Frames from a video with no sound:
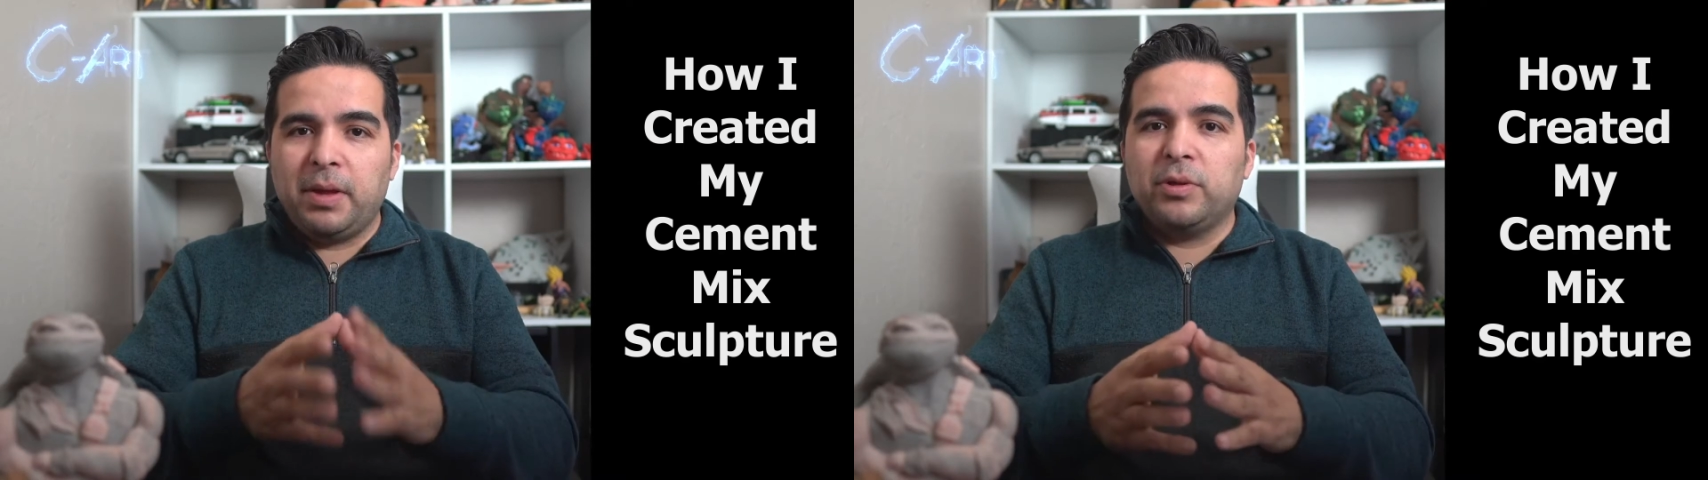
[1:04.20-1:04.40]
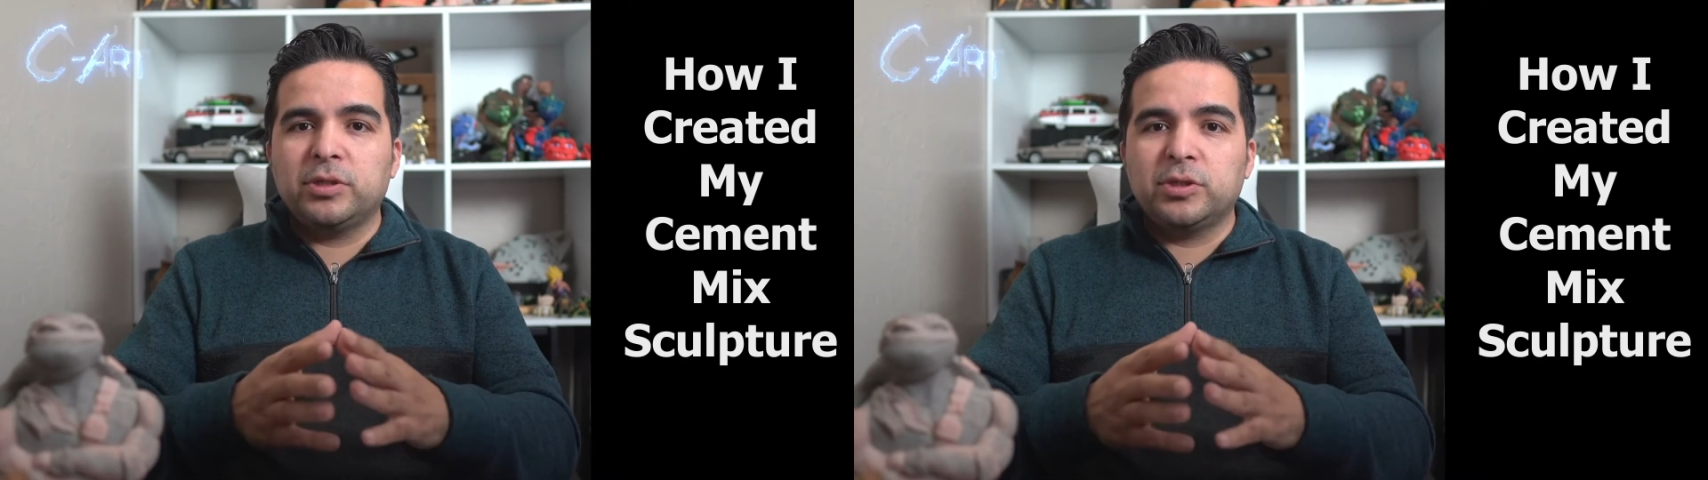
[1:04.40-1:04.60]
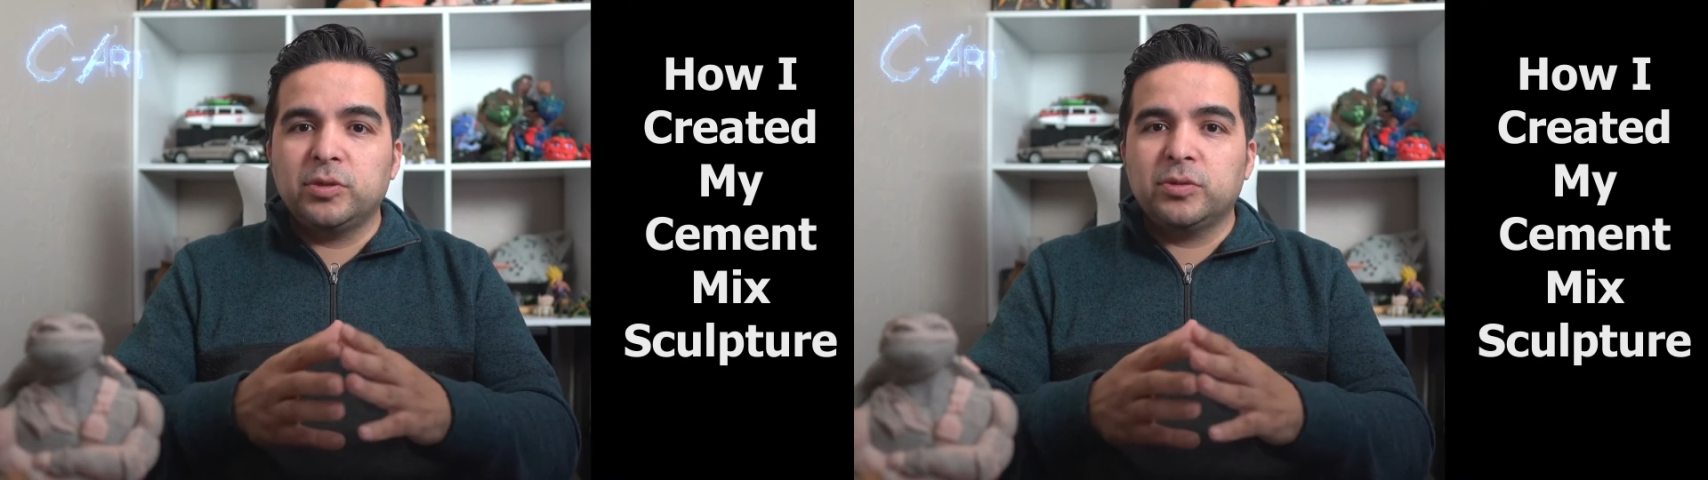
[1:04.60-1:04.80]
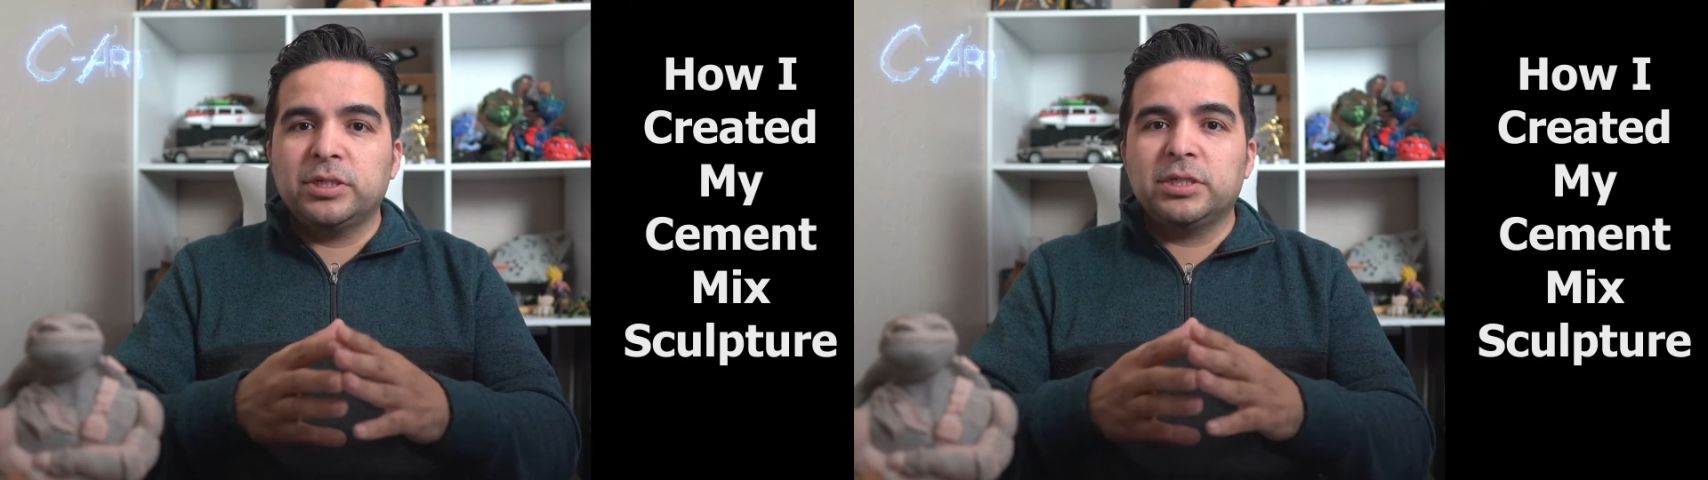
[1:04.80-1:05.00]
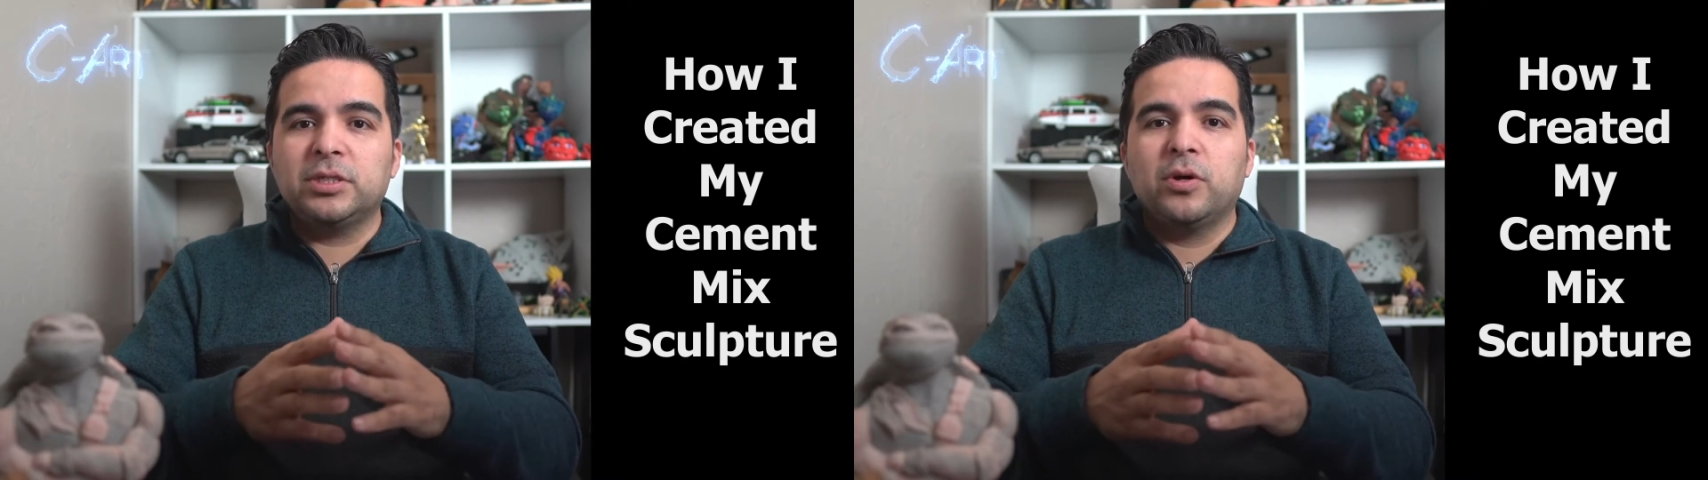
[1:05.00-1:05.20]
able to
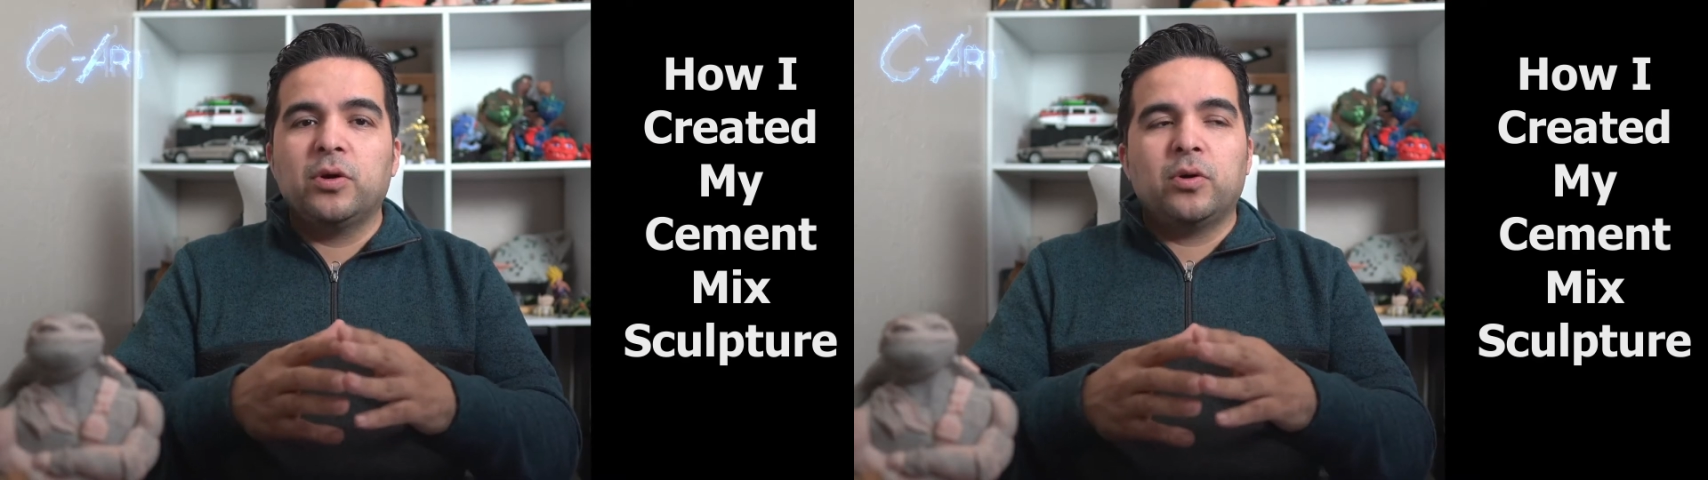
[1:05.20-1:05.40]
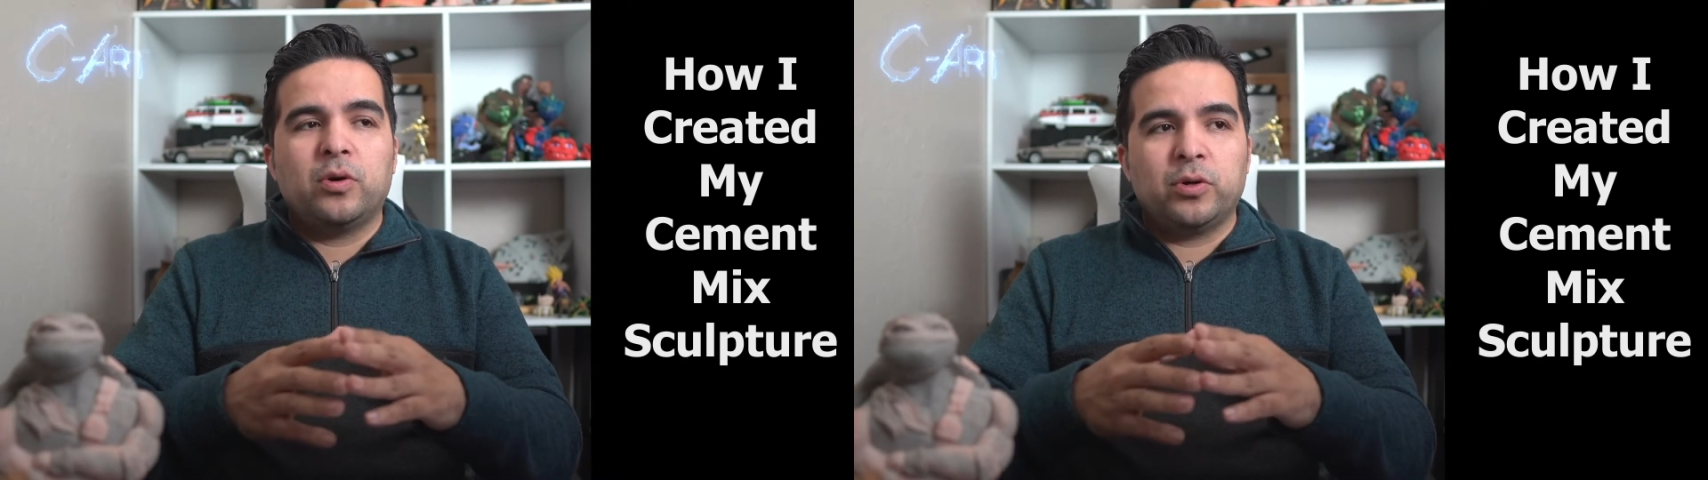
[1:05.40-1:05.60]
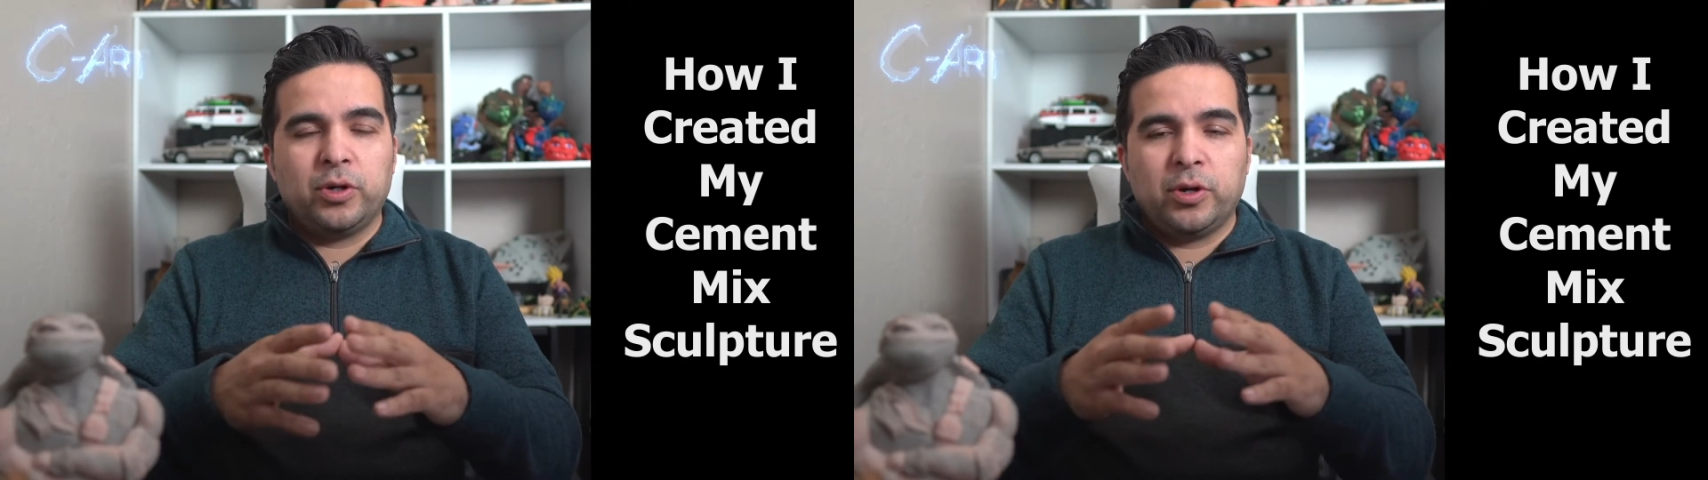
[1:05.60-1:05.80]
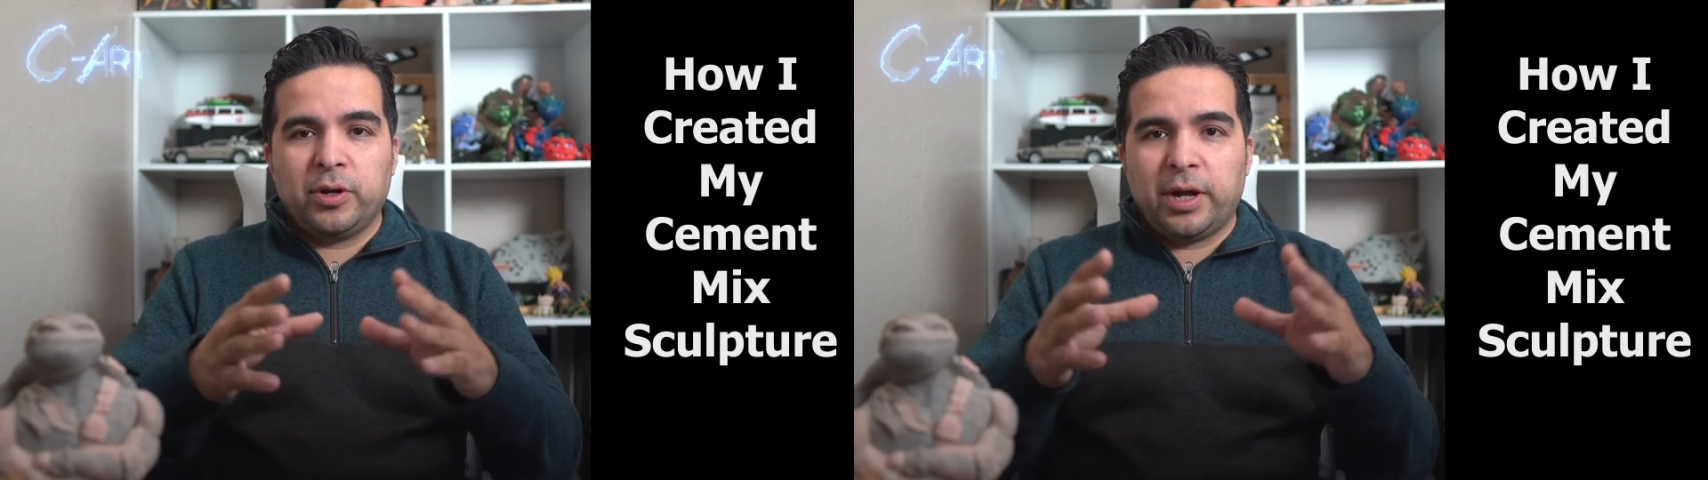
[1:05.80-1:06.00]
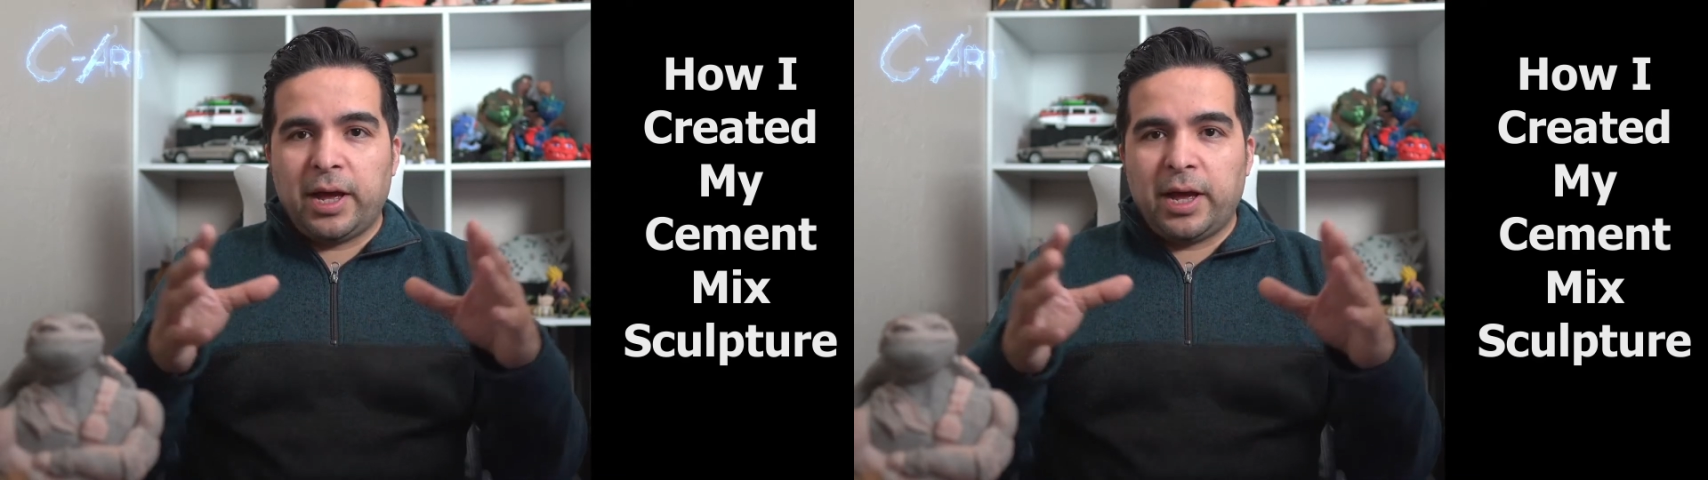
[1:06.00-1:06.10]
do it or you're gonna